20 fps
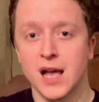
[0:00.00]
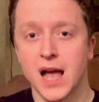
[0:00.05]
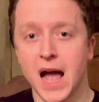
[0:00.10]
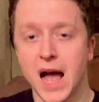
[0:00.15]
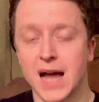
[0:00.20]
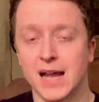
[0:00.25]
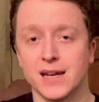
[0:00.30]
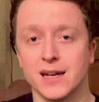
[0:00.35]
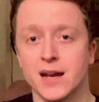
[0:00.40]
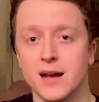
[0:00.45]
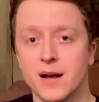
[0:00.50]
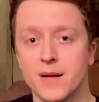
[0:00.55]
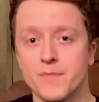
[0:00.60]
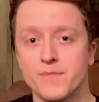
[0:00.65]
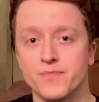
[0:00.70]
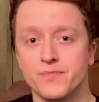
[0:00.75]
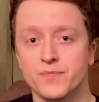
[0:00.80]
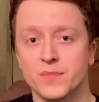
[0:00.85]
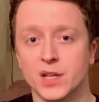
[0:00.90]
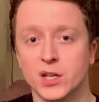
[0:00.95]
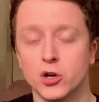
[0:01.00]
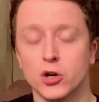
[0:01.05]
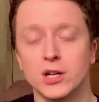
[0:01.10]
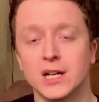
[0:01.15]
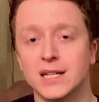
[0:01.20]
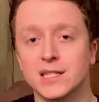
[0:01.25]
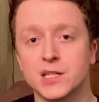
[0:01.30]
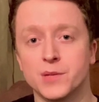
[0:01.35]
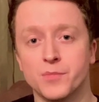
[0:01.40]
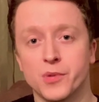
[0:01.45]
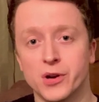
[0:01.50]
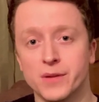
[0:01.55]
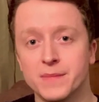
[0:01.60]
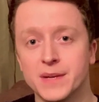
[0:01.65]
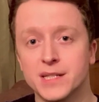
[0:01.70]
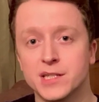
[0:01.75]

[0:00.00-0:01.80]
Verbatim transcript: And God had to bring me